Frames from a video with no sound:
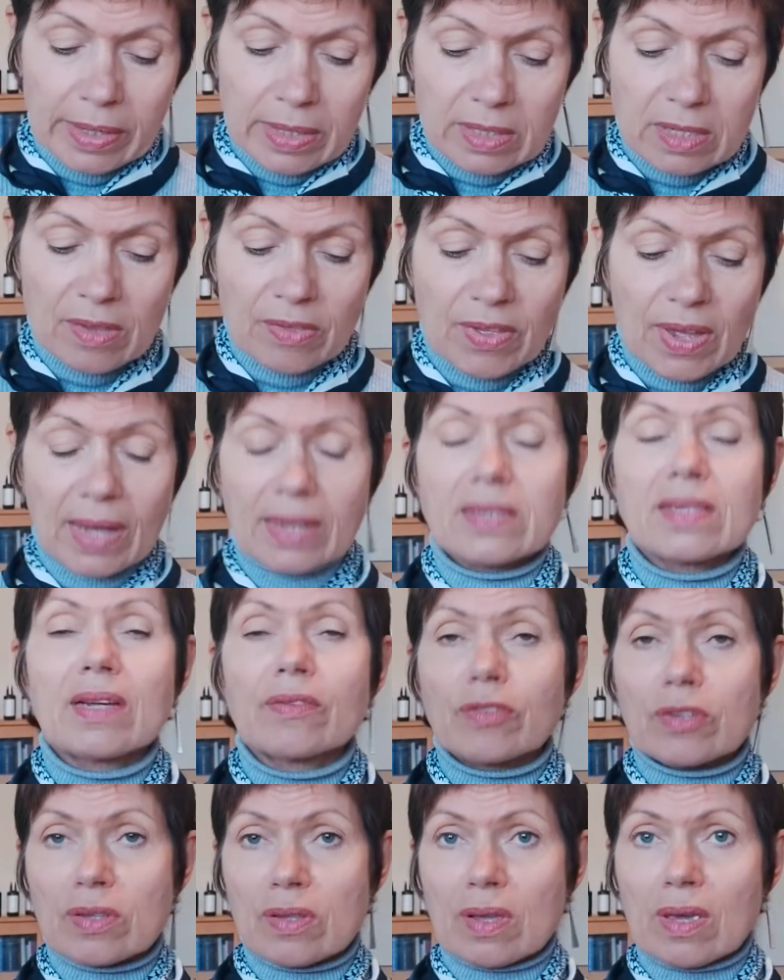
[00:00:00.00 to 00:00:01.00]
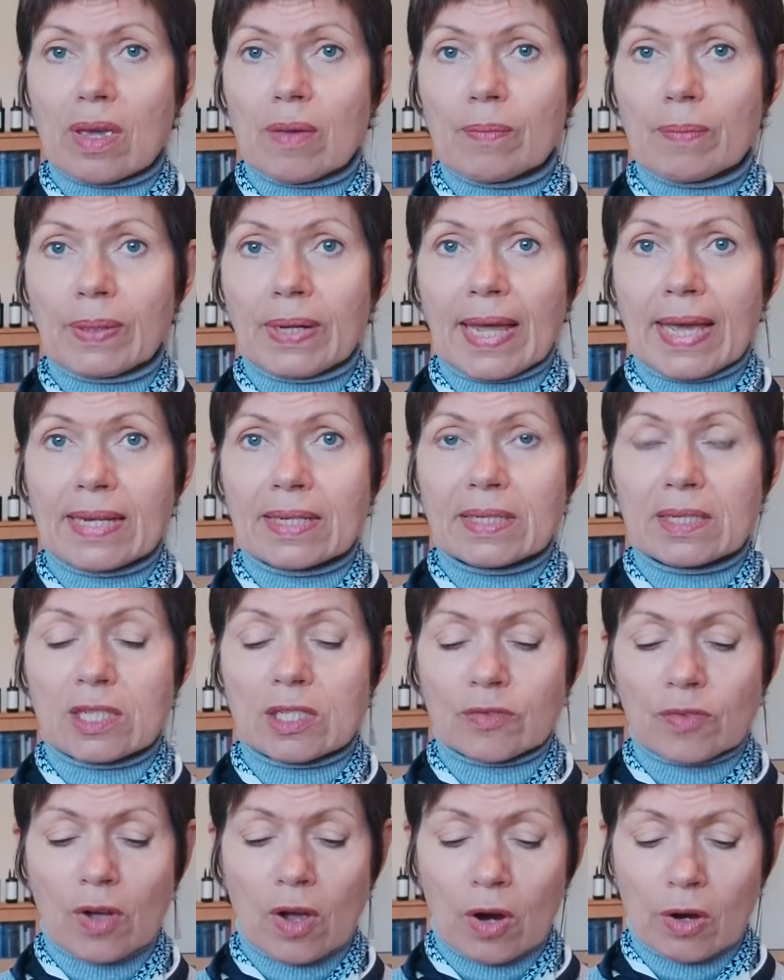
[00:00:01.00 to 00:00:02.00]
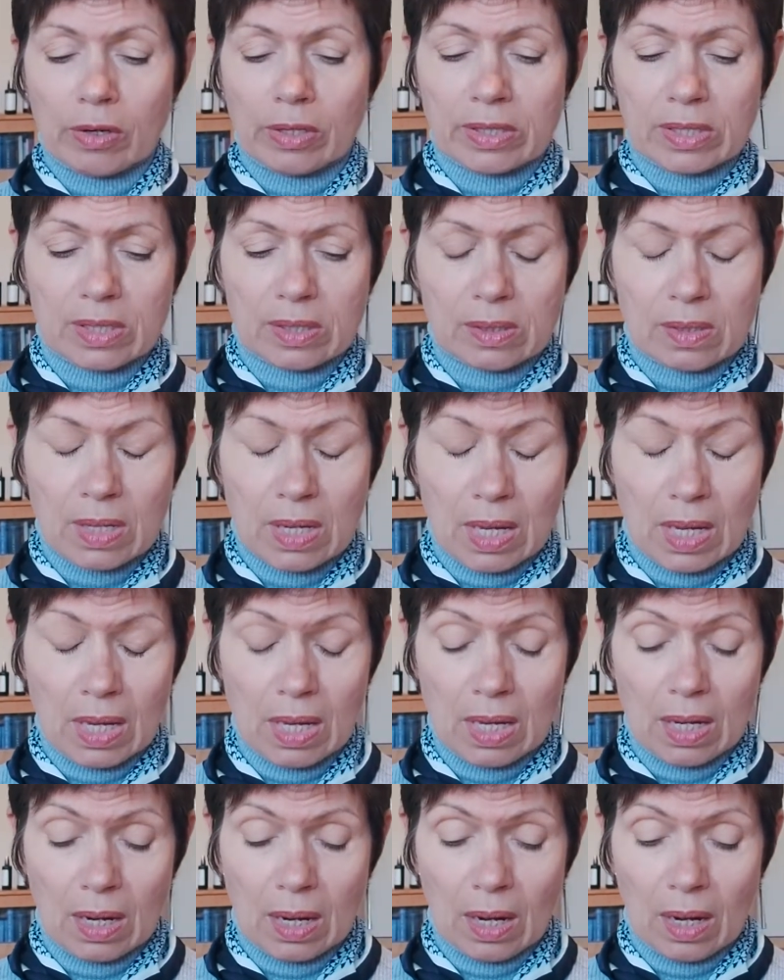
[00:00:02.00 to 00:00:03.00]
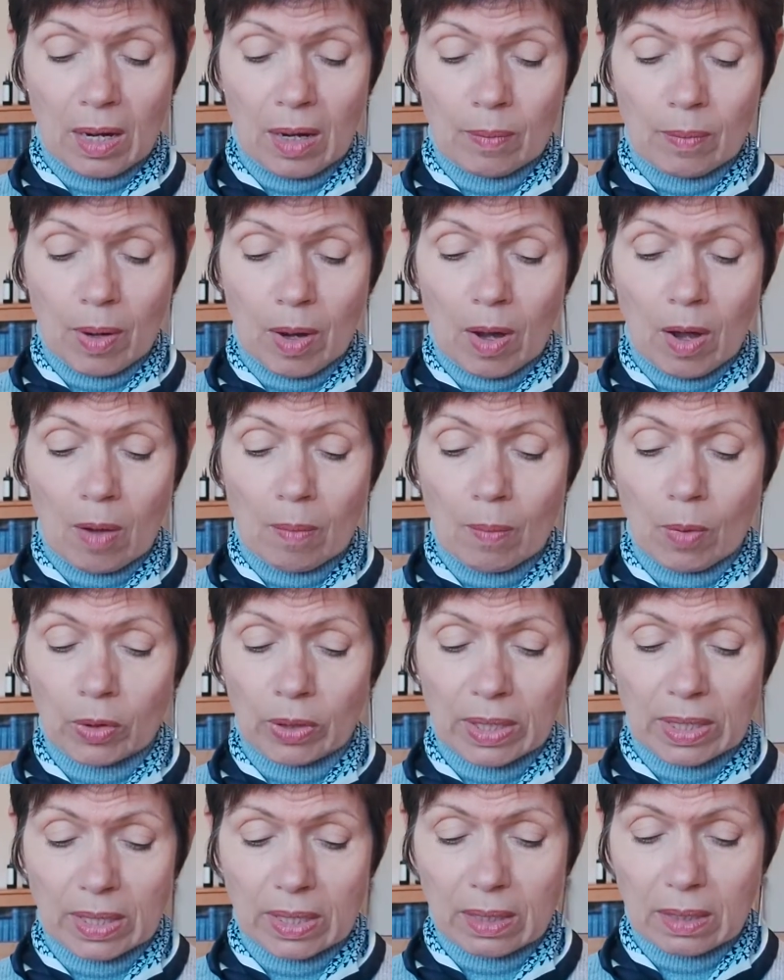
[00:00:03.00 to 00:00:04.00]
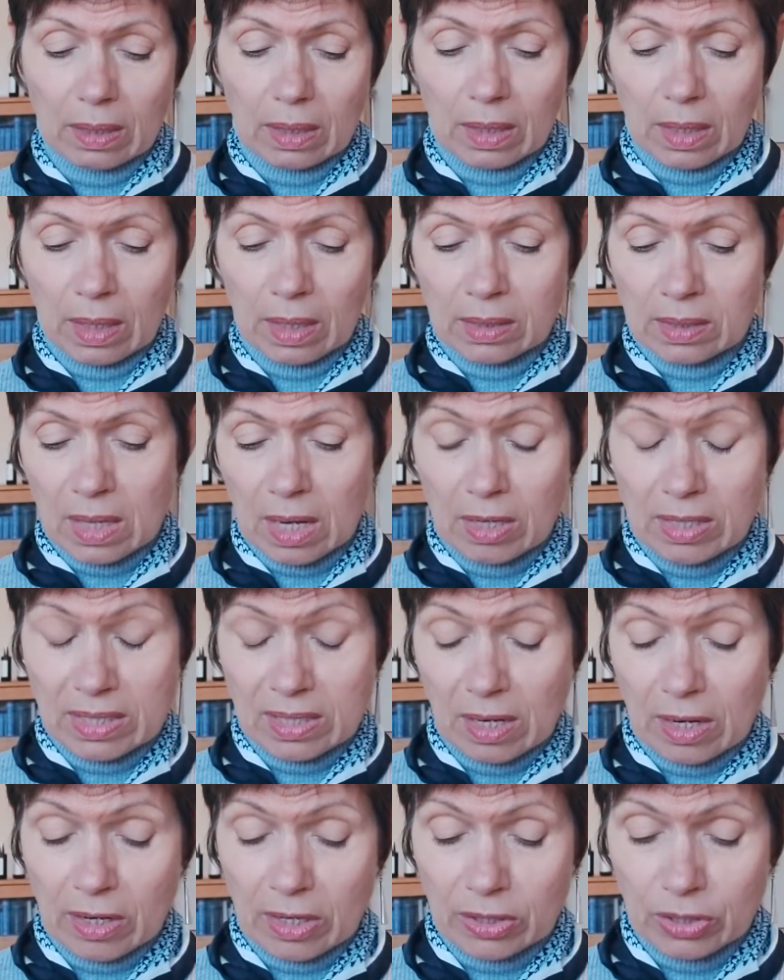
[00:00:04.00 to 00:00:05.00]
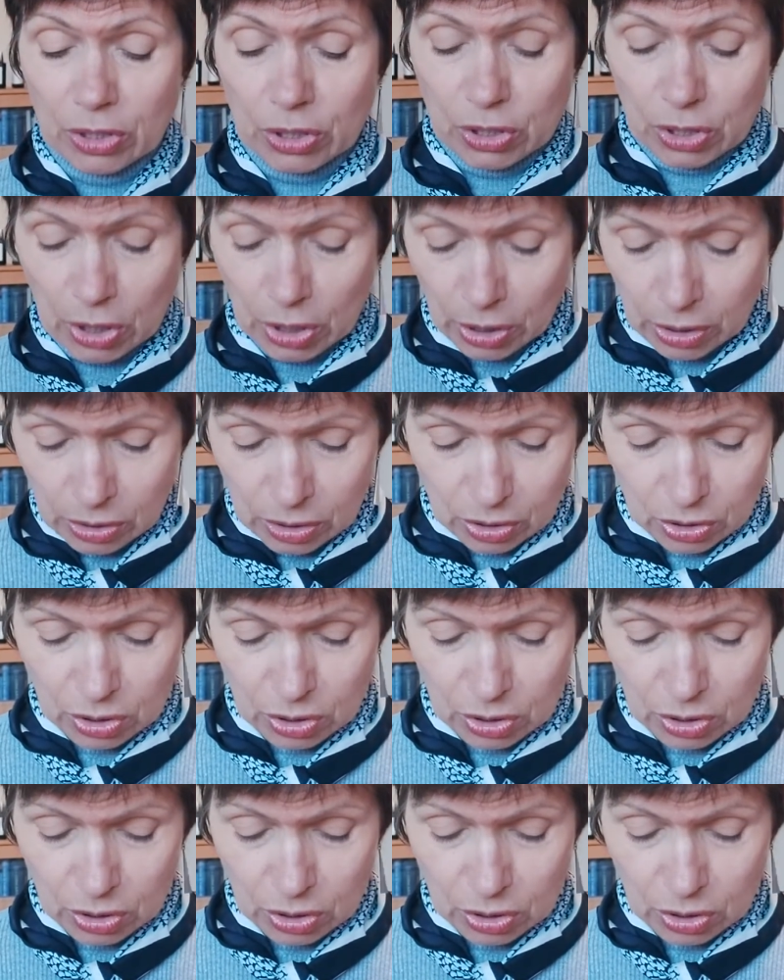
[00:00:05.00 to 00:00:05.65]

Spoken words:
So that's everything in place as far as the harmonic as are concerned.